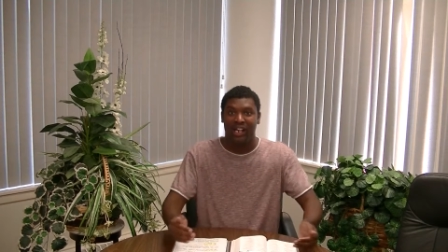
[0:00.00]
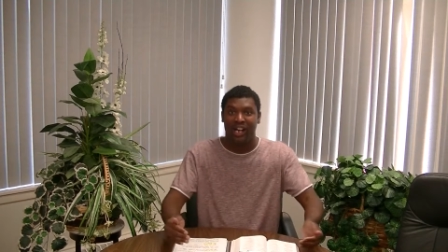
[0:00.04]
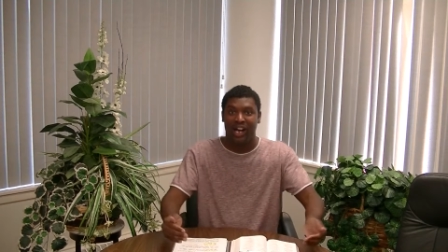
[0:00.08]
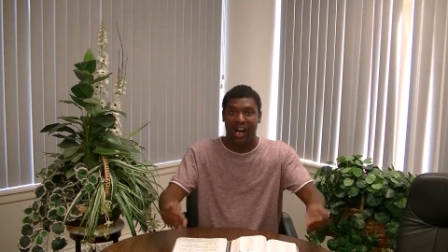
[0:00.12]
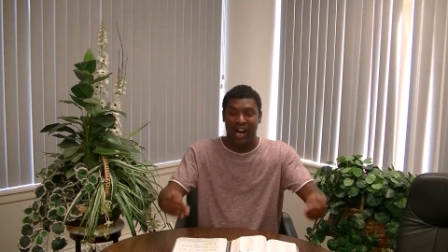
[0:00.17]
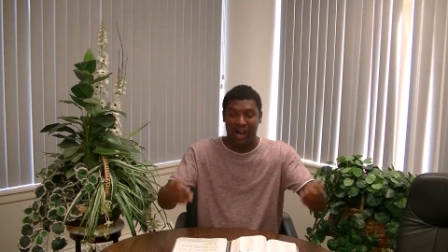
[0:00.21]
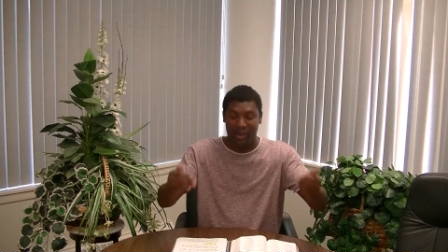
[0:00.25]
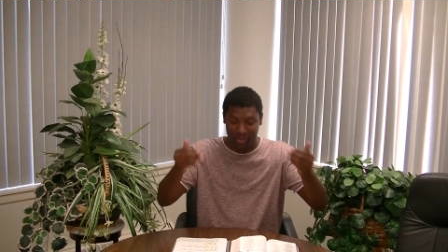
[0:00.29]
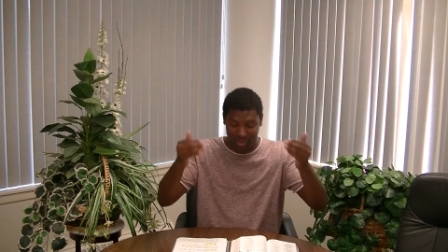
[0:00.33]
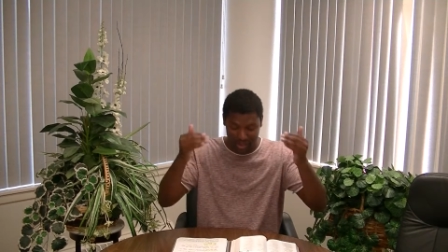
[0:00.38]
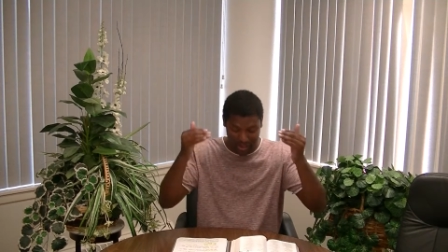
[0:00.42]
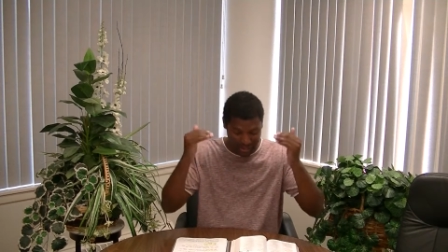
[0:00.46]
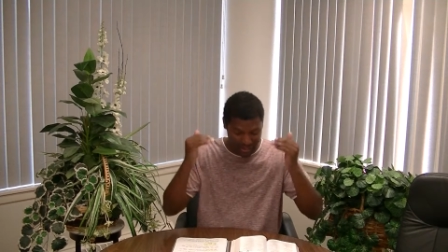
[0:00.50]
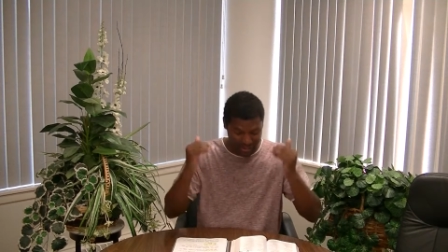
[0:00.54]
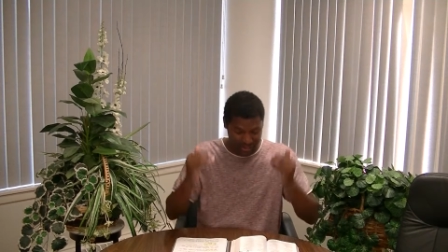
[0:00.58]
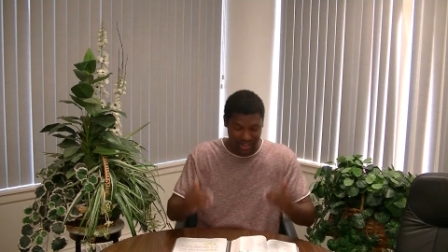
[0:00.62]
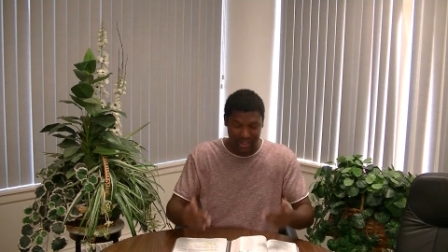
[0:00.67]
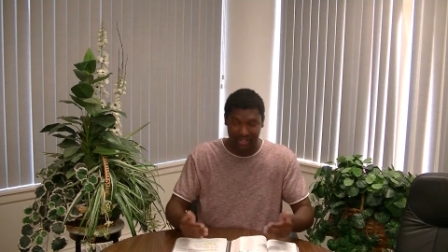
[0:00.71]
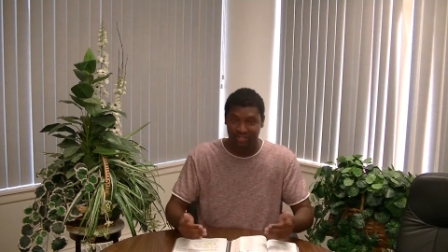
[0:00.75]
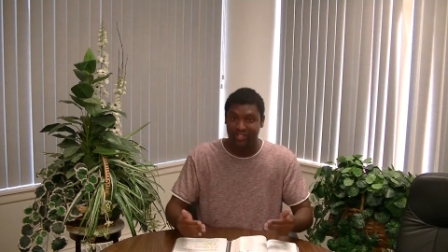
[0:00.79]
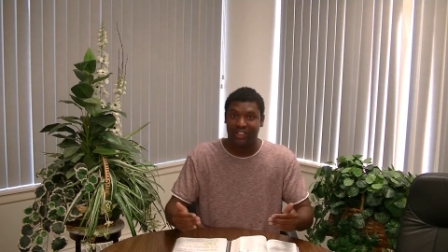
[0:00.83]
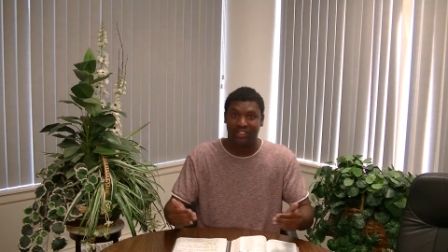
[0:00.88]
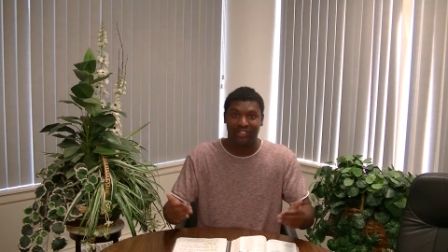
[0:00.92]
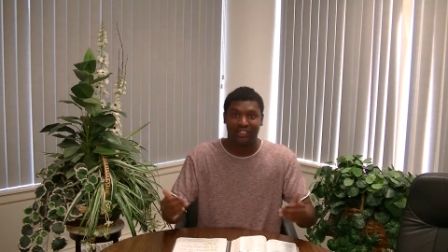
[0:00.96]
I want to see
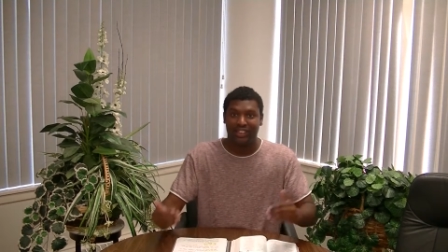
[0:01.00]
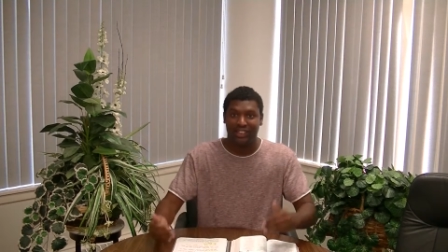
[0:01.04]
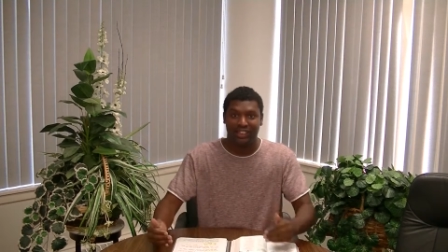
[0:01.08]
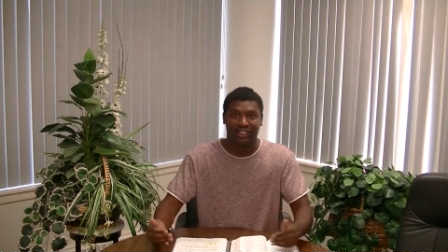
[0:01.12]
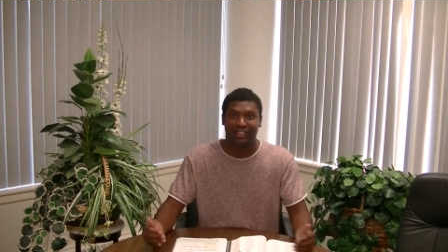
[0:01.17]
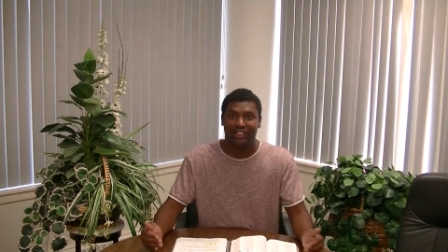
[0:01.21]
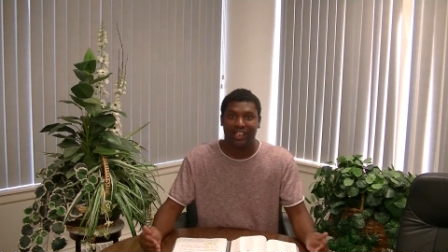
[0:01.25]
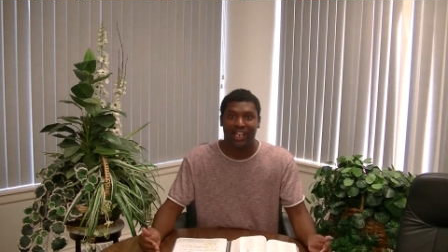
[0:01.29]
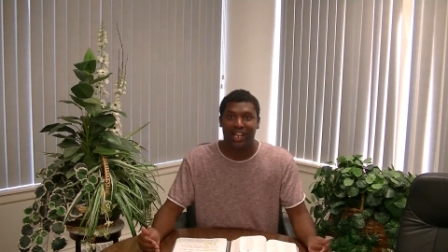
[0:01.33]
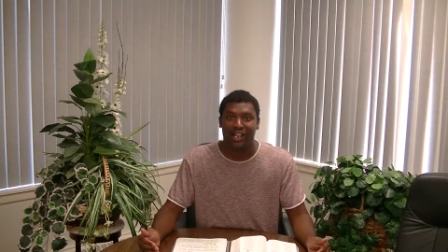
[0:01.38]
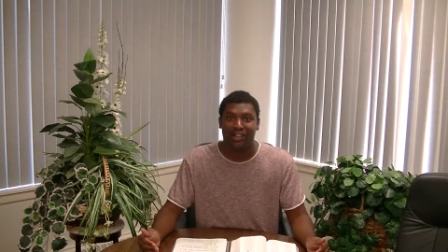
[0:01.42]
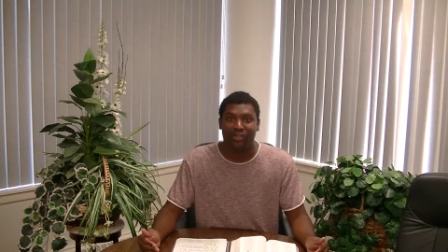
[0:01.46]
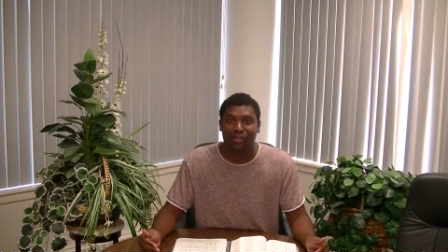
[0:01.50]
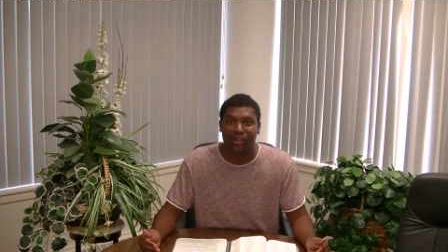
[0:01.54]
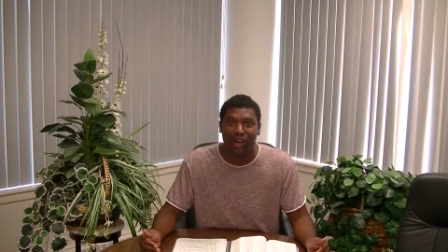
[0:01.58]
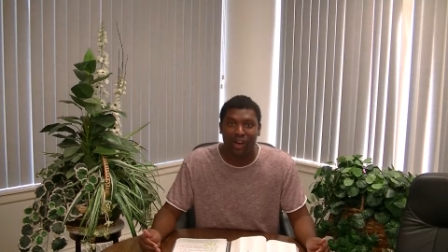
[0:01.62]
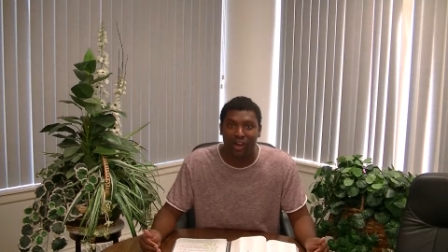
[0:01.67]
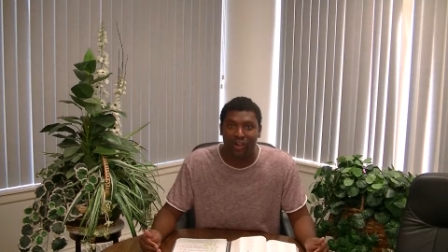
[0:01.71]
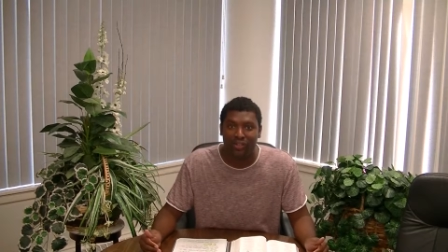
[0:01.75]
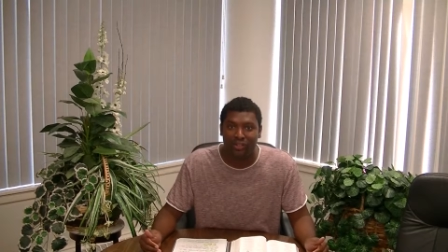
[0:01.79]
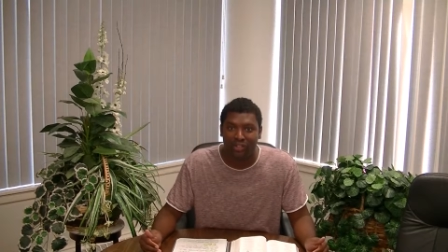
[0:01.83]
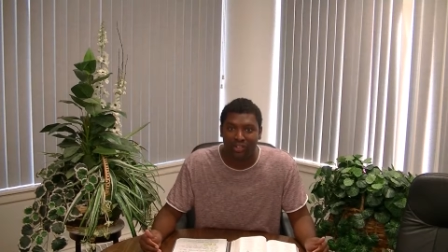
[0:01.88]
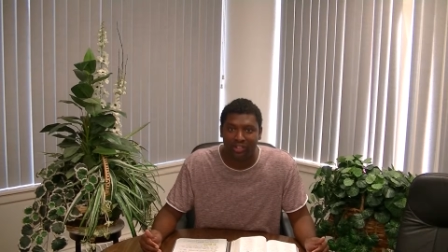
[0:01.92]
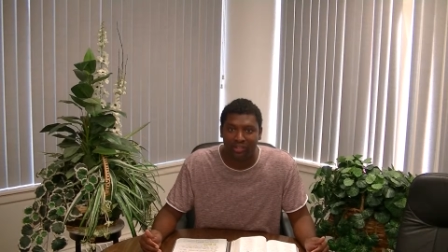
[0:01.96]
if there's anything
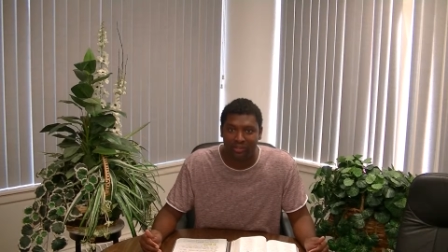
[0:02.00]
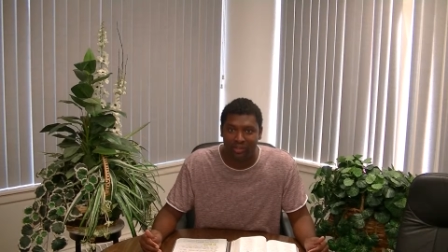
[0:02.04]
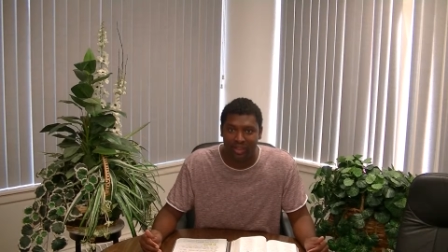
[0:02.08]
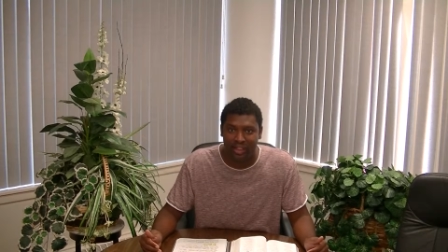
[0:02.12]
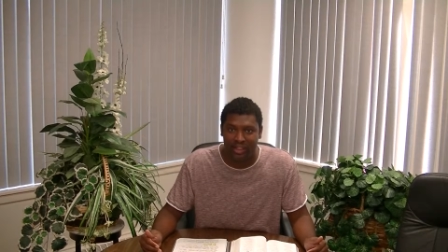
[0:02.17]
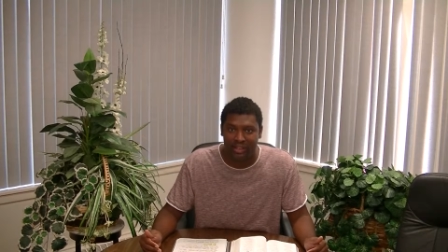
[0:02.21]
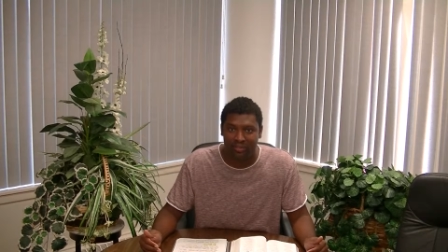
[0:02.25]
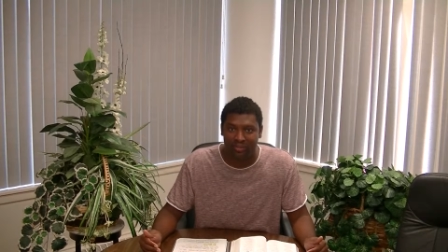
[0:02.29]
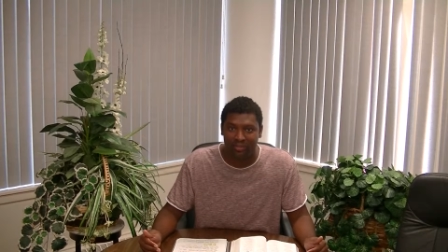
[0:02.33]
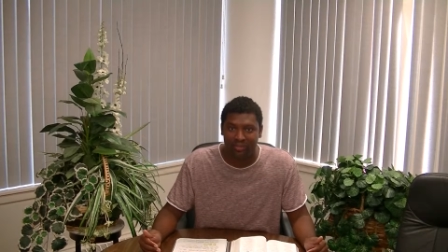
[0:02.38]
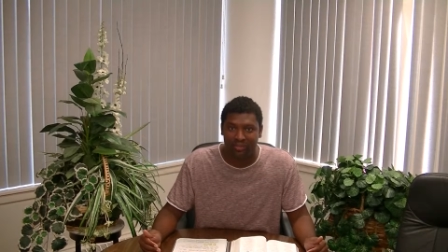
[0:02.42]
wrong with me.